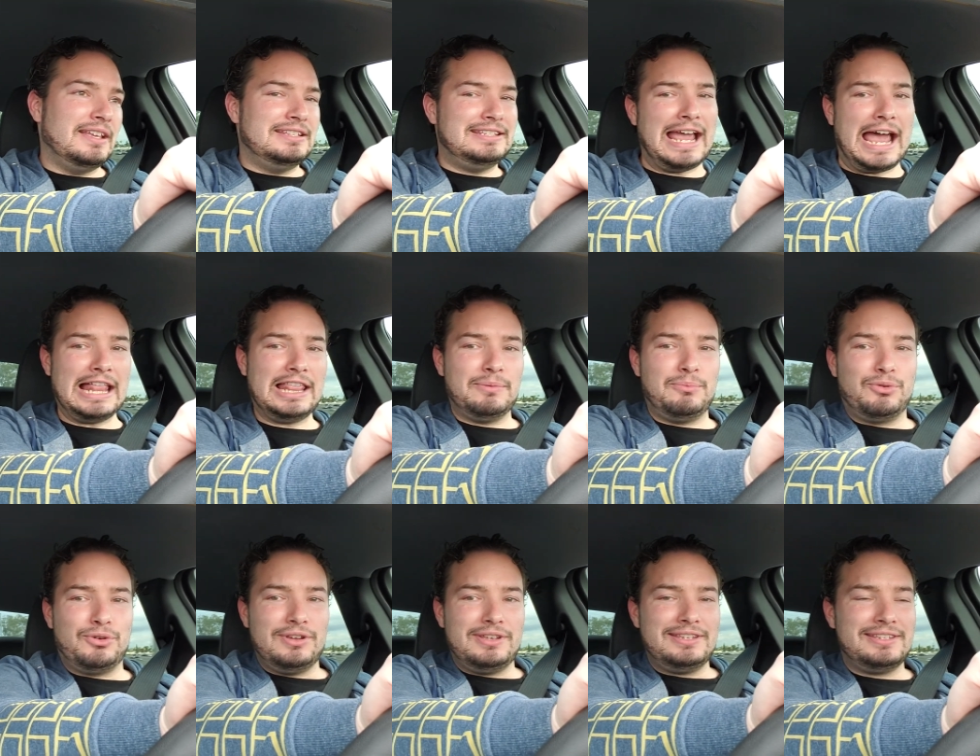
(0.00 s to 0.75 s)
Tyler
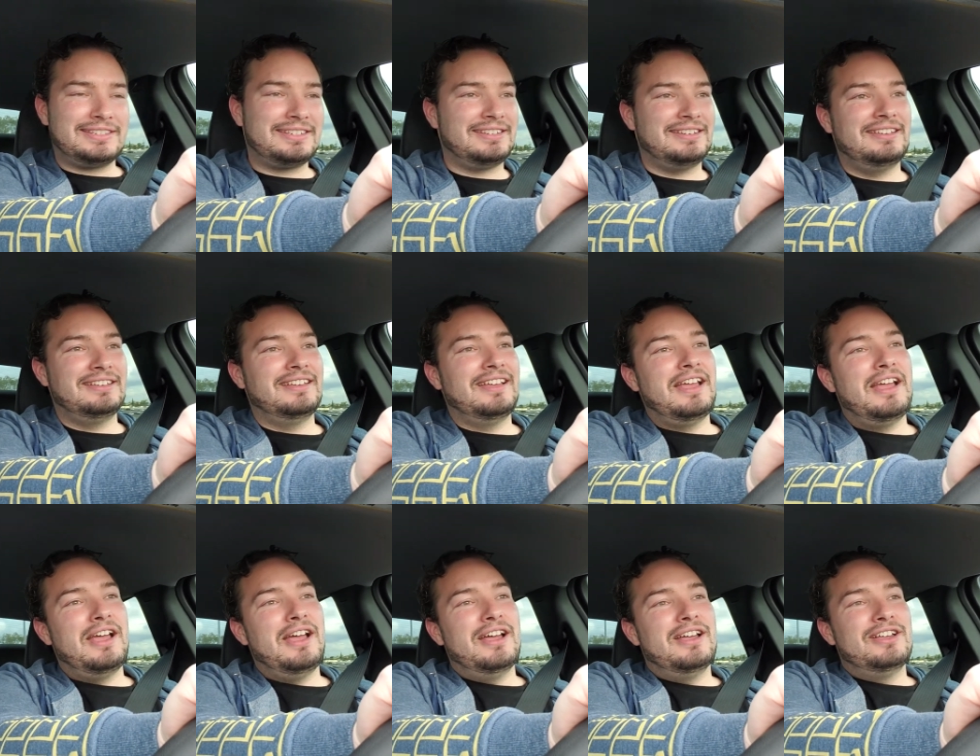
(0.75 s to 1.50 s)
Breeze.
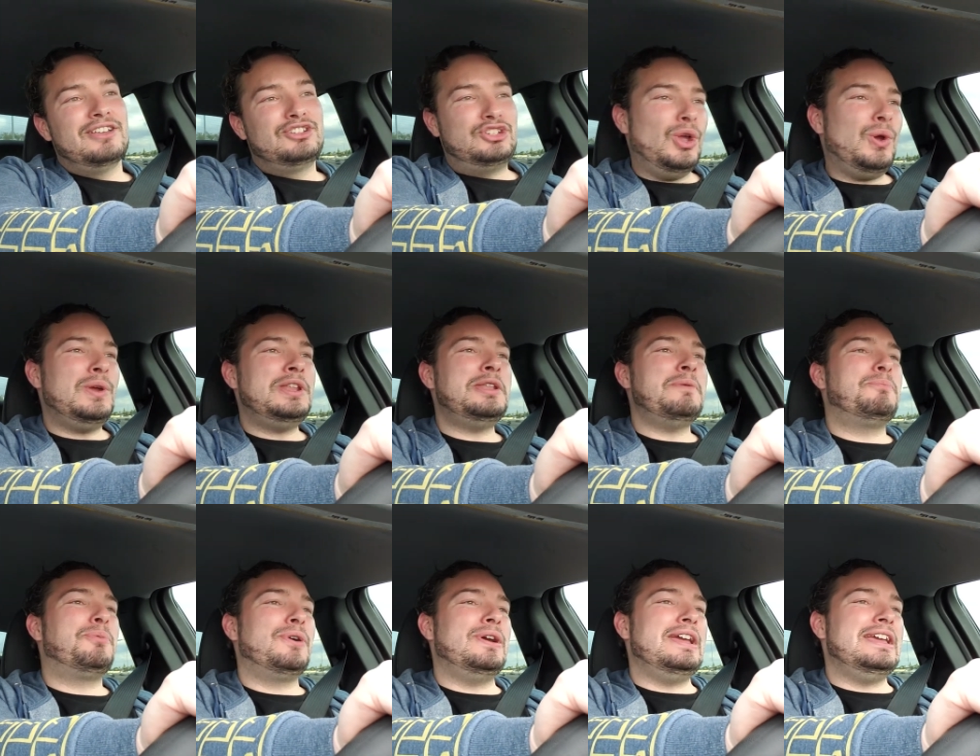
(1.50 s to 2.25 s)
Shooting
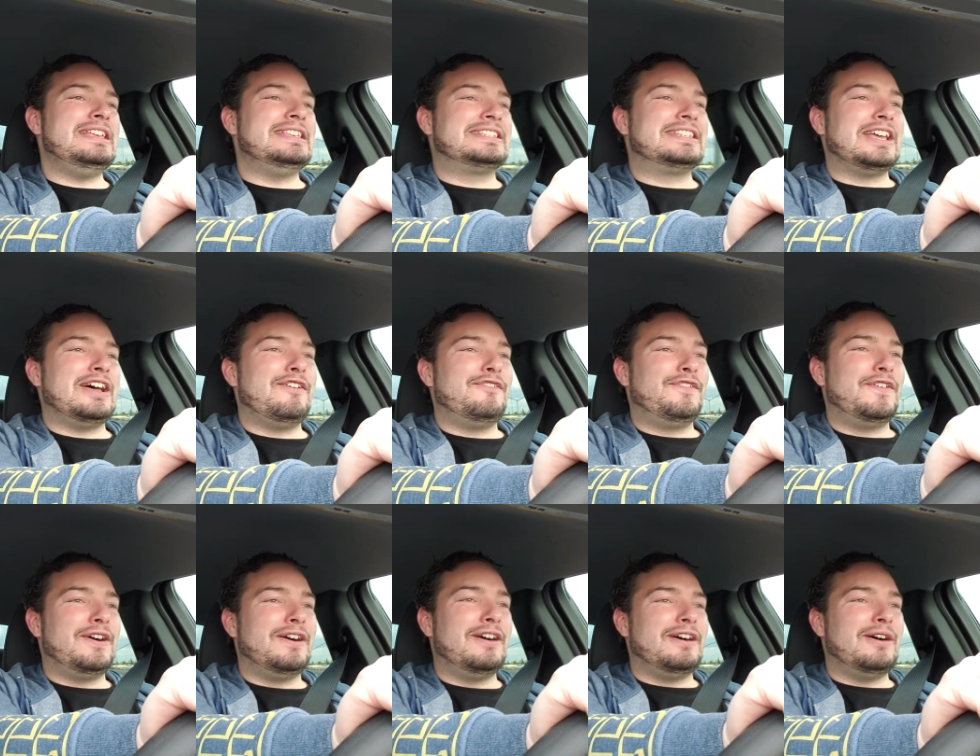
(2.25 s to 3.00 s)
the breeze of
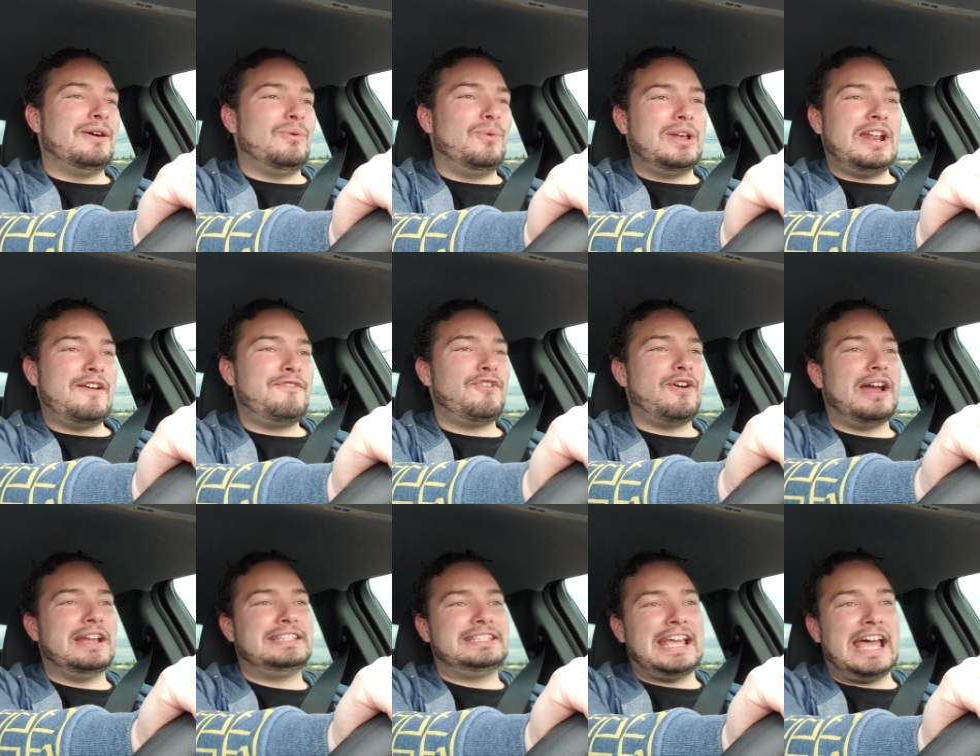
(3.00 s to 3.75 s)

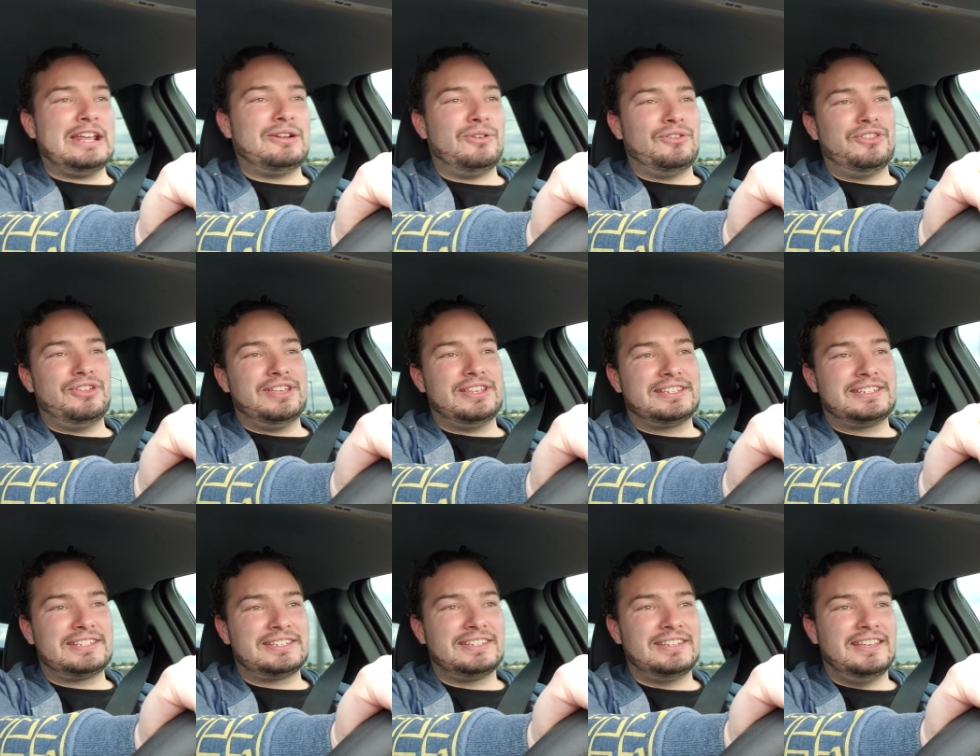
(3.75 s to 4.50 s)
whatever I title
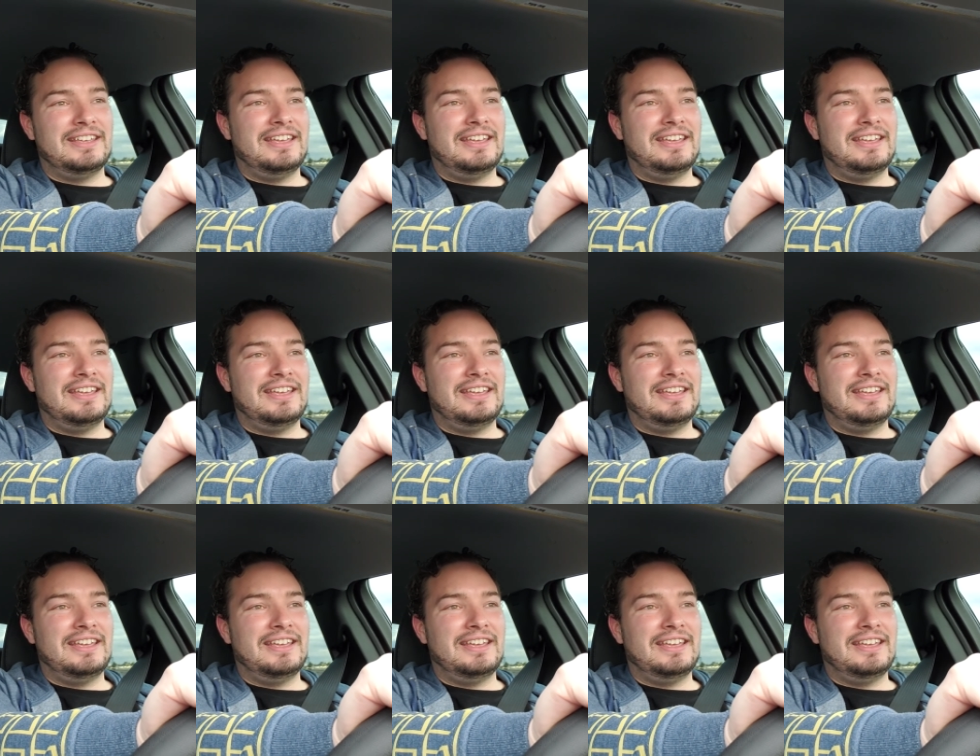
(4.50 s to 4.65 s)
this.